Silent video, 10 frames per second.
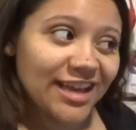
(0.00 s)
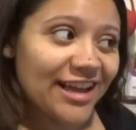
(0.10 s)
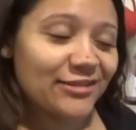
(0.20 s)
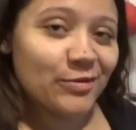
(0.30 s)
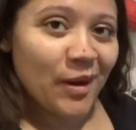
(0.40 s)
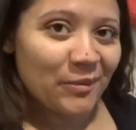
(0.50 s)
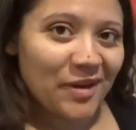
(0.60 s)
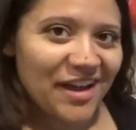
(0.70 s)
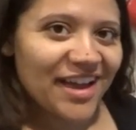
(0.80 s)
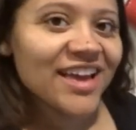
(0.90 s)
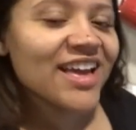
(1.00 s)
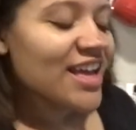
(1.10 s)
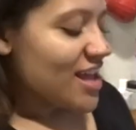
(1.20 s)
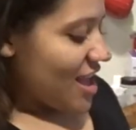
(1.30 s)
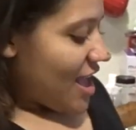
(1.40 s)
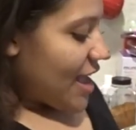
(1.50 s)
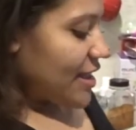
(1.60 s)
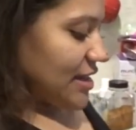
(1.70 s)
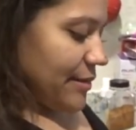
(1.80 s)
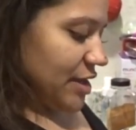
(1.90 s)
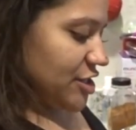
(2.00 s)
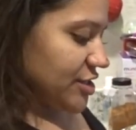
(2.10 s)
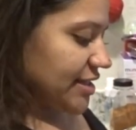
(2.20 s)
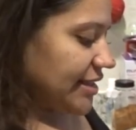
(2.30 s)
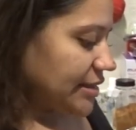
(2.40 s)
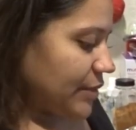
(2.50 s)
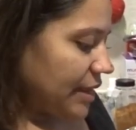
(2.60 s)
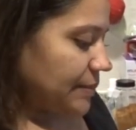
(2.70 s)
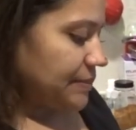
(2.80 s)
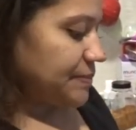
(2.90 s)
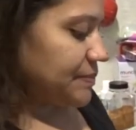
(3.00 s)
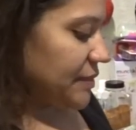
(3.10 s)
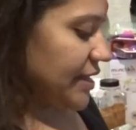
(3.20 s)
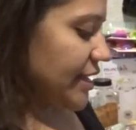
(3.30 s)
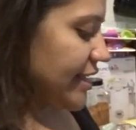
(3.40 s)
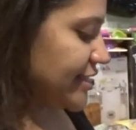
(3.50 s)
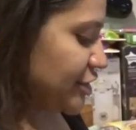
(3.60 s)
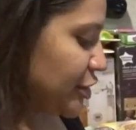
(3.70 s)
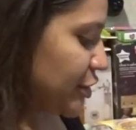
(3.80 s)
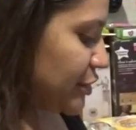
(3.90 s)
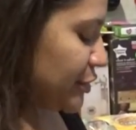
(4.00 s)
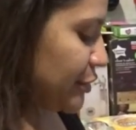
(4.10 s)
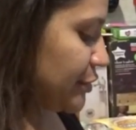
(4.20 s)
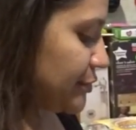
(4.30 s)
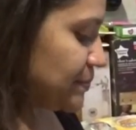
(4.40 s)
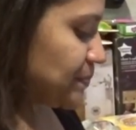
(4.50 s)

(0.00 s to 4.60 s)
side of the pot pie. And then I'm going to just cut them up into